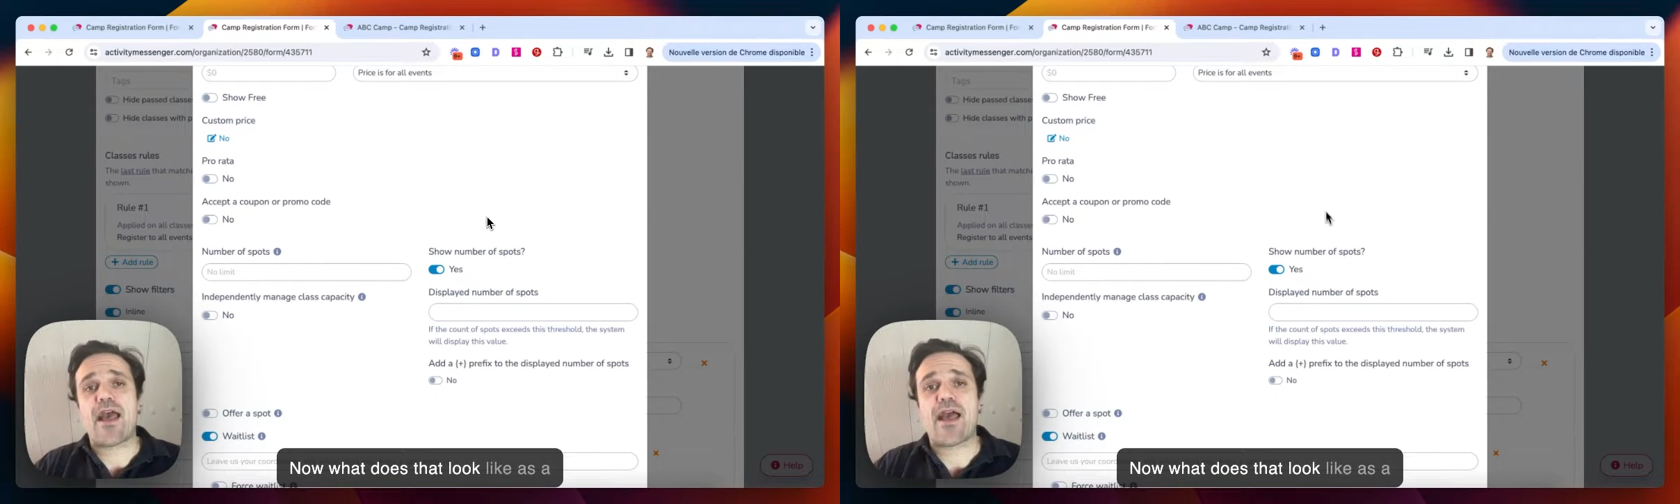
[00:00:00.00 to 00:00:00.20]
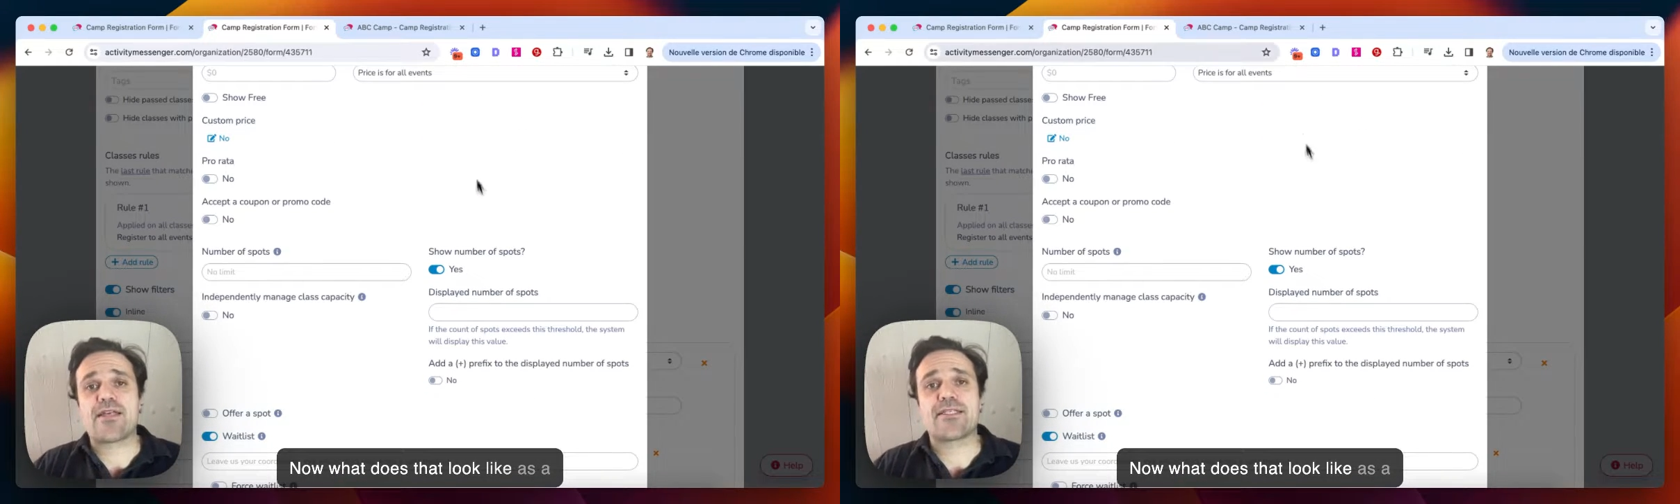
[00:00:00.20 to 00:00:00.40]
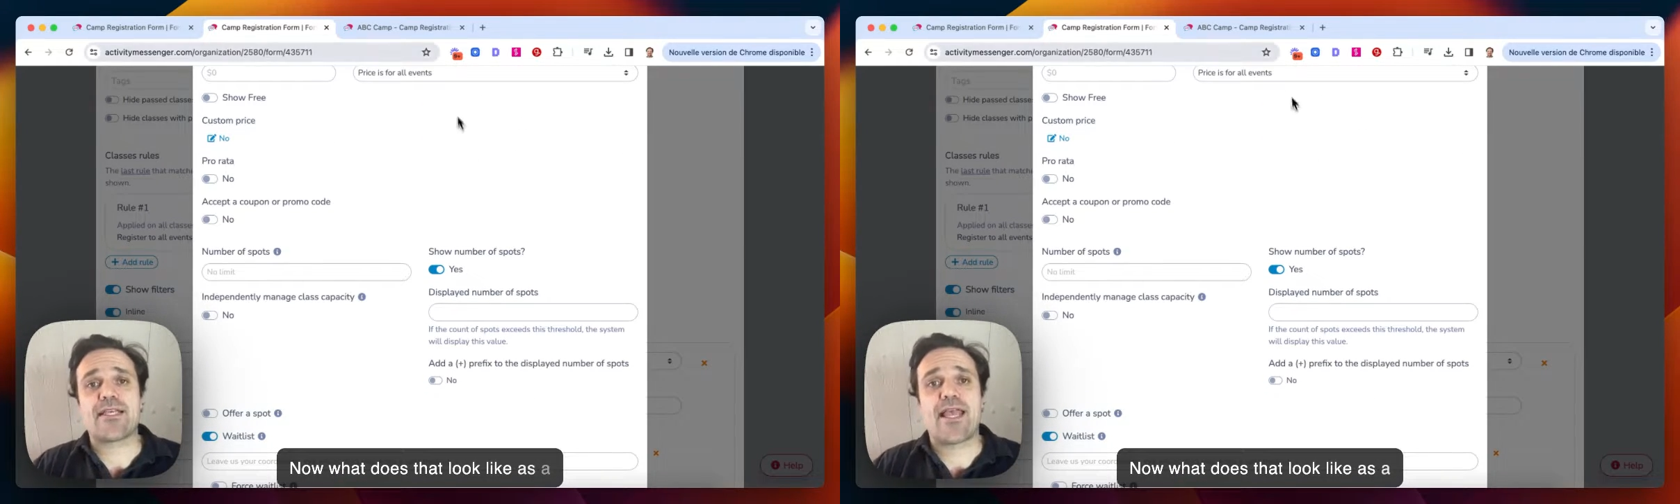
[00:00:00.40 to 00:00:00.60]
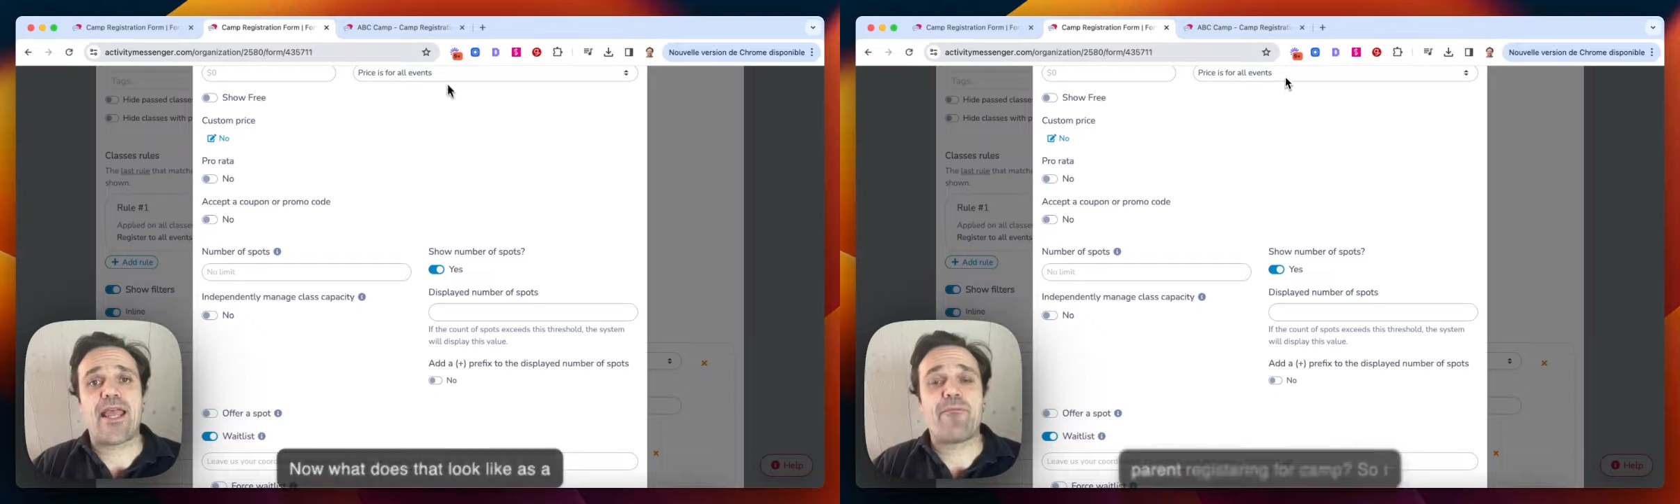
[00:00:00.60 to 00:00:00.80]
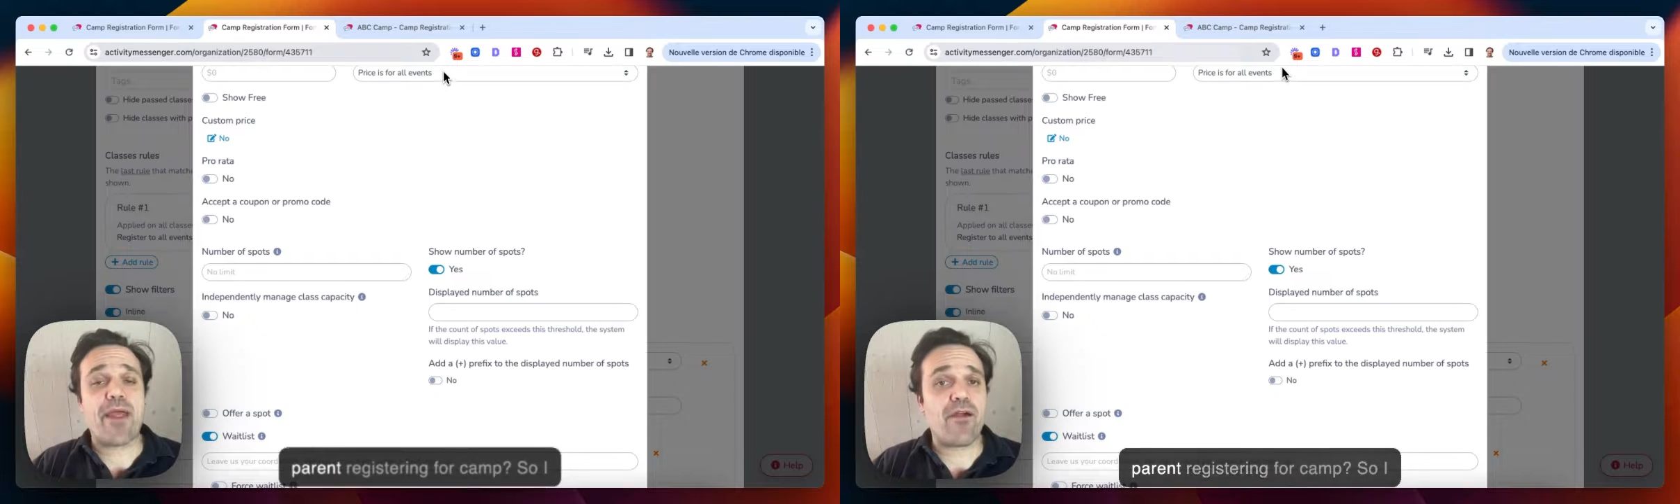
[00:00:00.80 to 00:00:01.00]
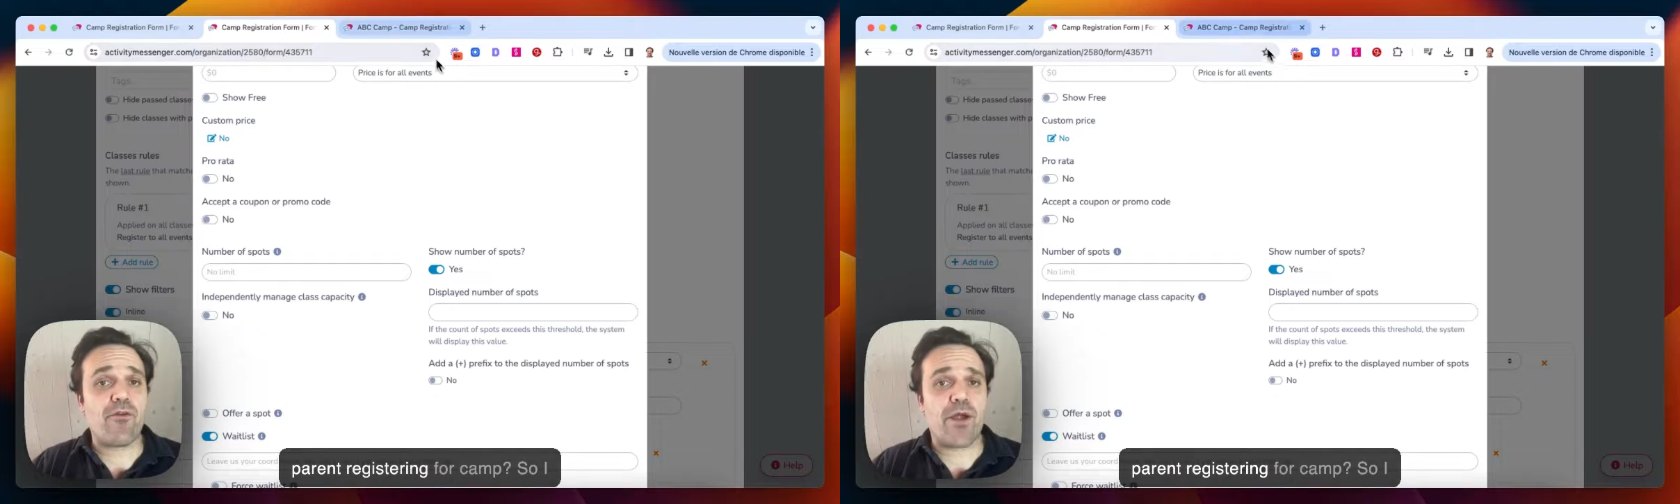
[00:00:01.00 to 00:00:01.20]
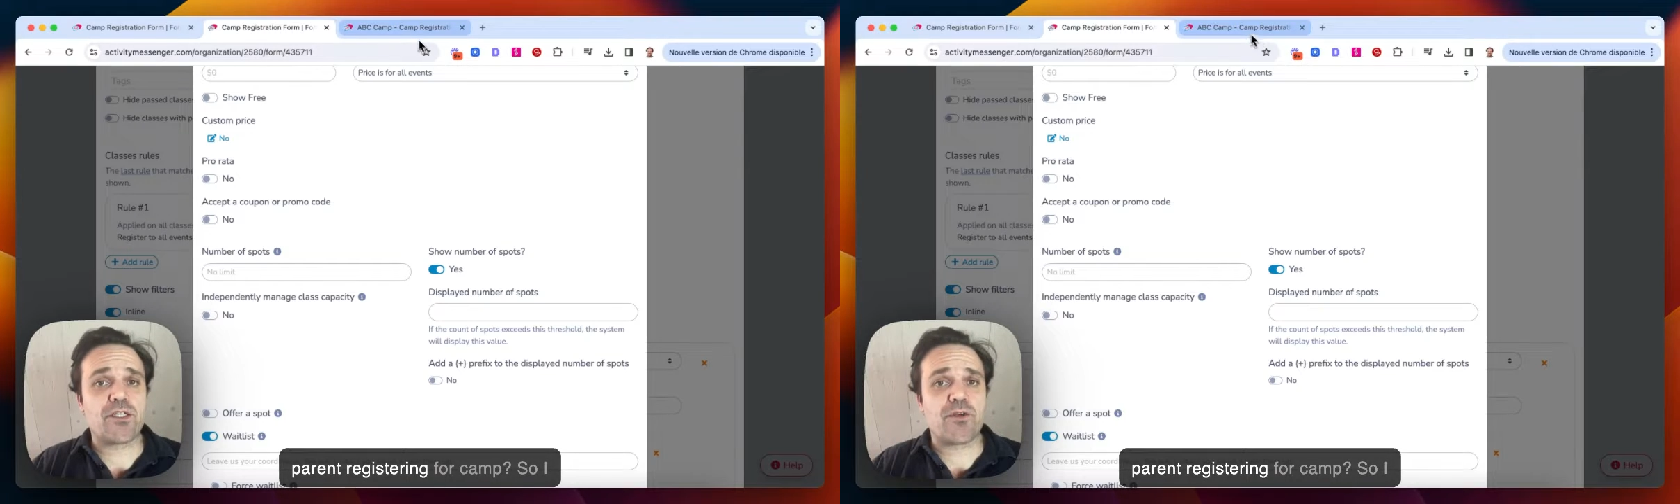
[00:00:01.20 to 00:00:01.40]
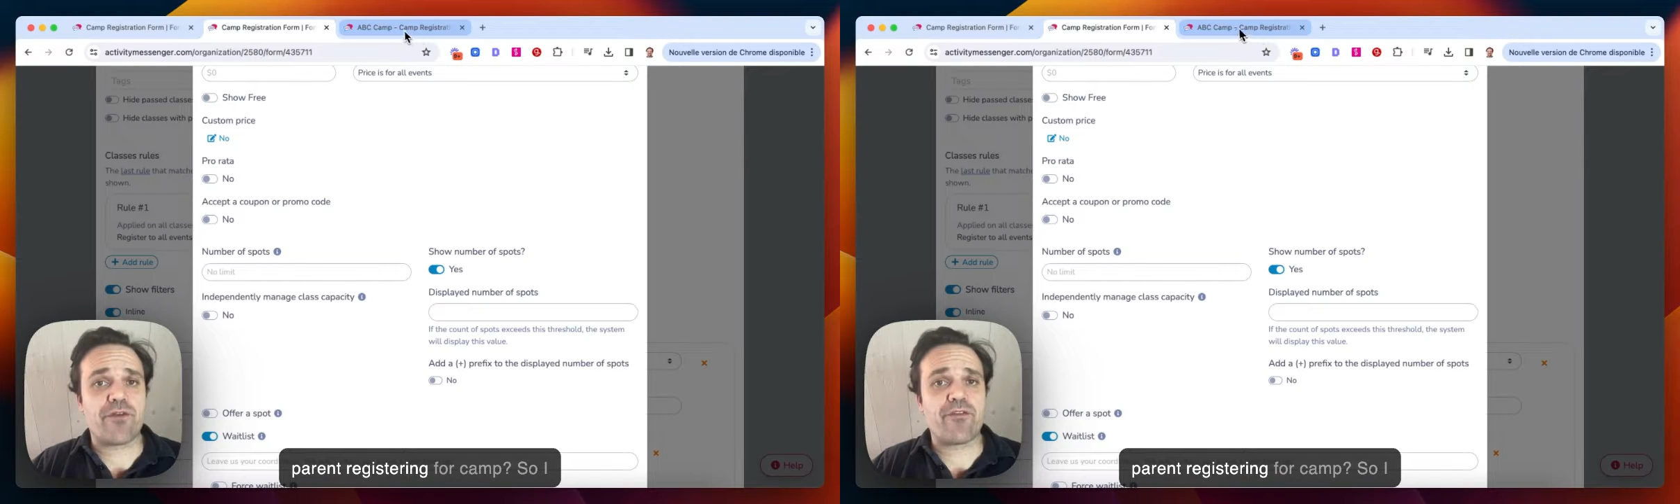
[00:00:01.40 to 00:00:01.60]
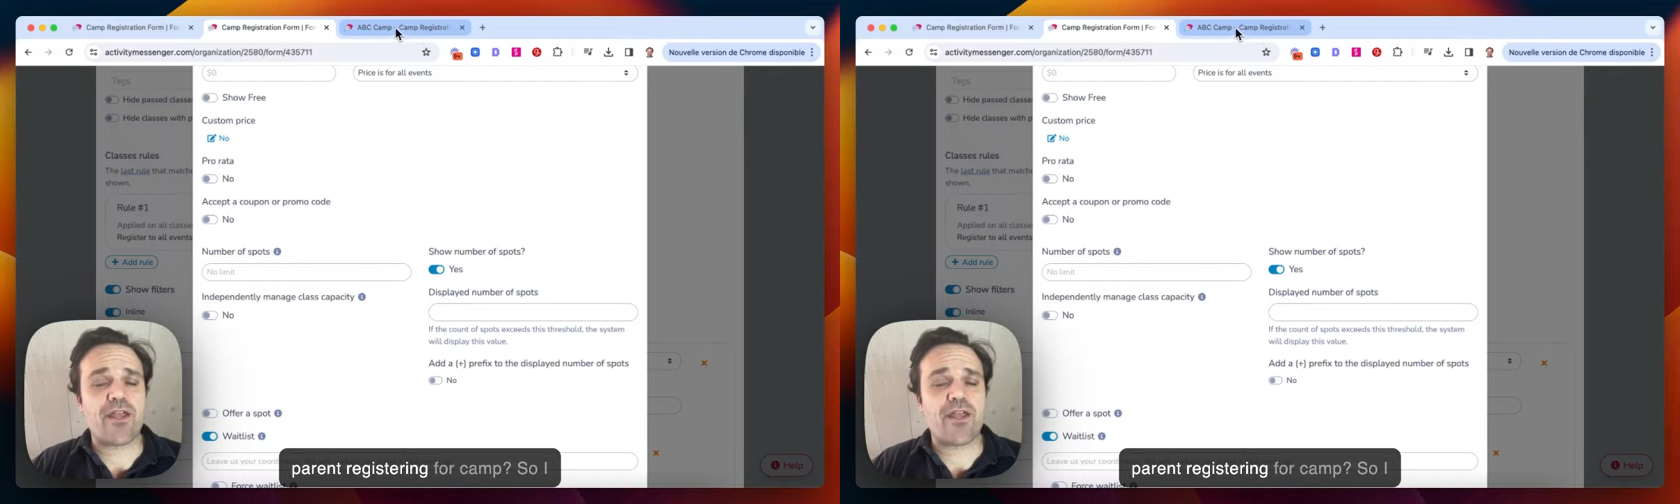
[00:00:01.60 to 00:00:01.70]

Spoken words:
as a parent registering for